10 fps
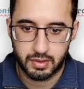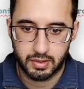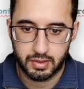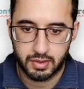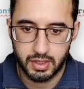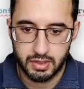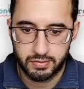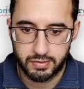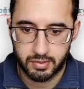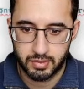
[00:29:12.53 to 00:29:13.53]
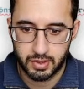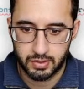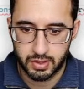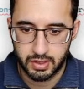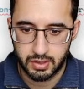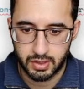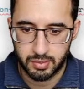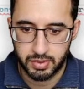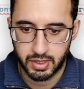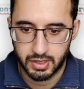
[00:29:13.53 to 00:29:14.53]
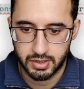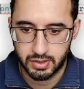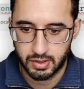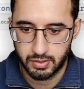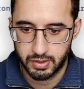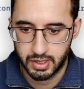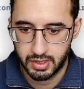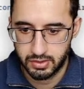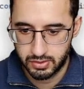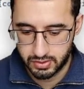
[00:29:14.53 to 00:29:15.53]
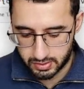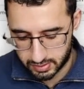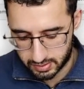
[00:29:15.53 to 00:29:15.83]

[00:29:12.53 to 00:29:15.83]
these from uppercase to lowercase.